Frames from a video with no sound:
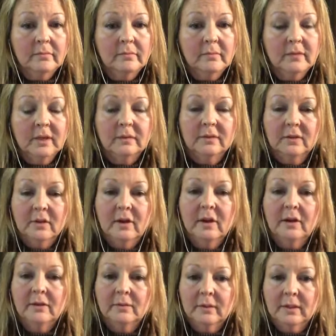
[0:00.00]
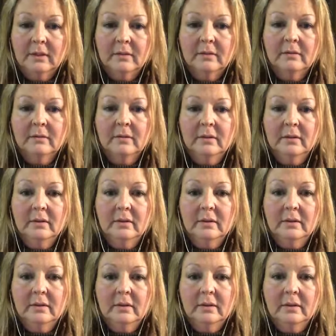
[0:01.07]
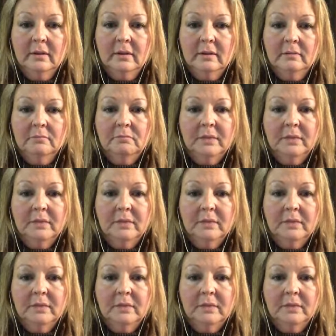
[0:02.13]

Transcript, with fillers: That was a hard one. But